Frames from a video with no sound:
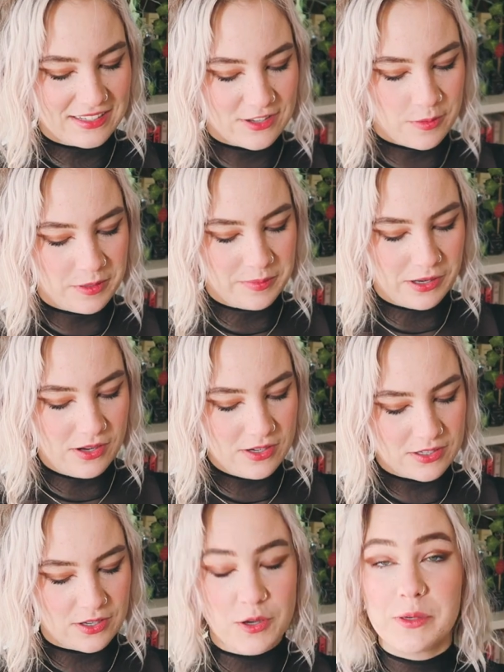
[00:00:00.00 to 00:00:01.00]
let's open the
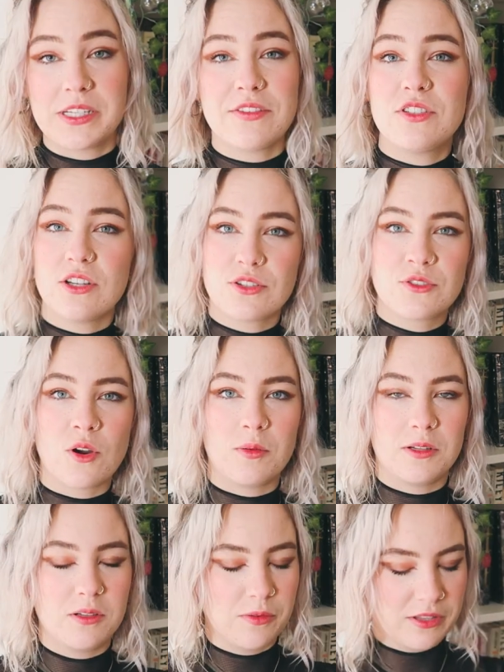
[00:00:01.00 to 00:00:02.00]
box. I always have such
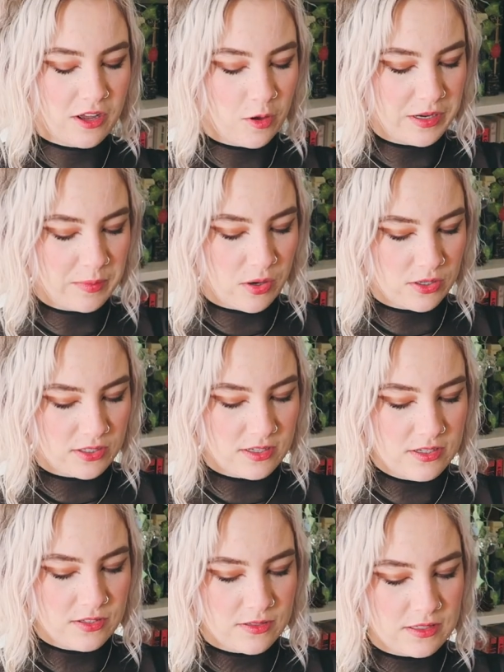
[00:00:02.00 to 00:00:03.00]
trouble with opening
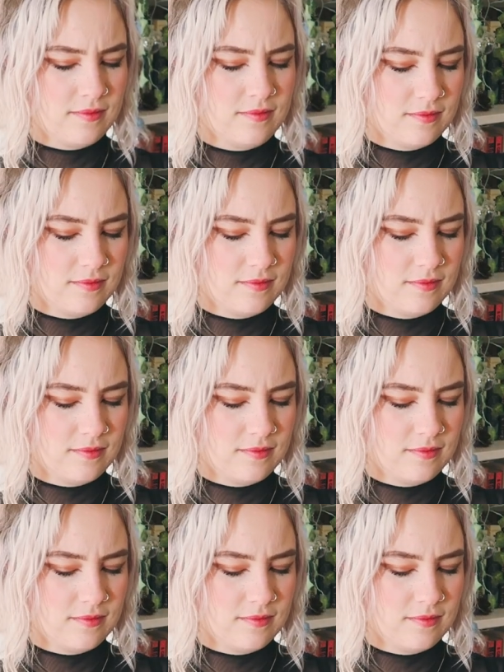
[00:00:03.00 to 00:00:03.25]
boxes.